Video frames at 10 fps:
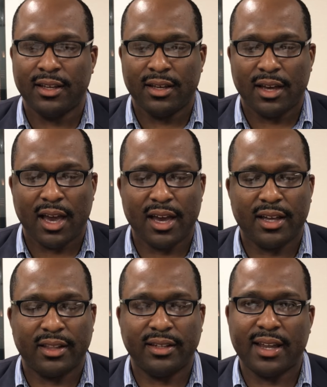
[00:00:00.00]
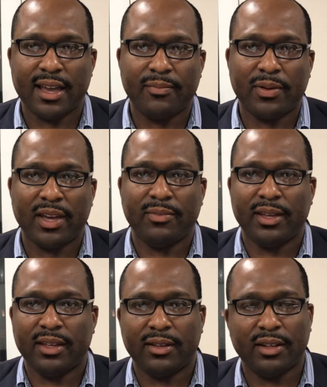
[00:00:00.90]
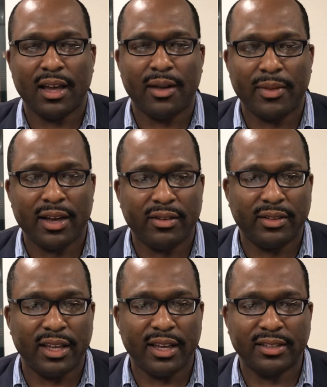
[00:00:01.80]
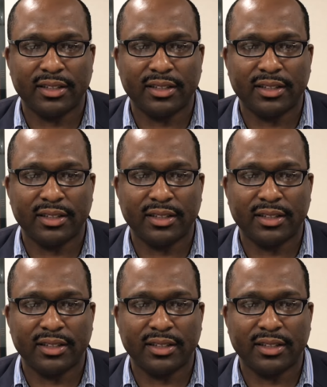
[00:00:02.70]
The down payment amount is